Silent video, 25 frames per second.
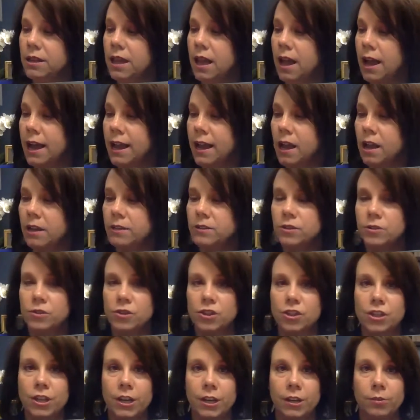I also
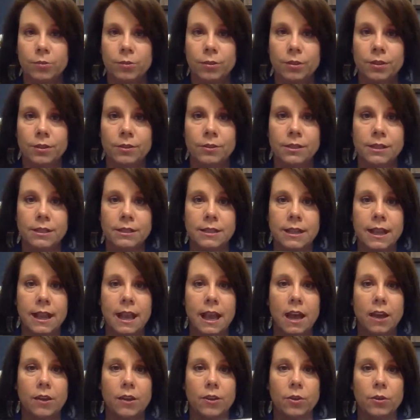shared with you today
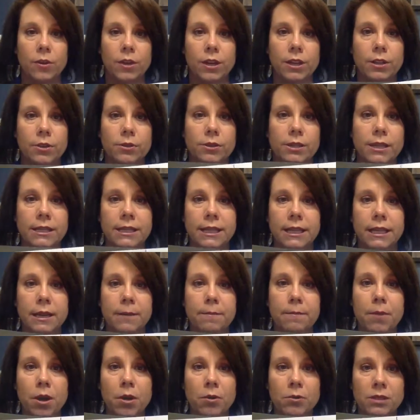how you can use a
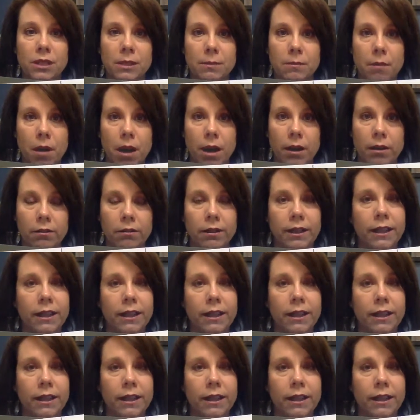decomposing model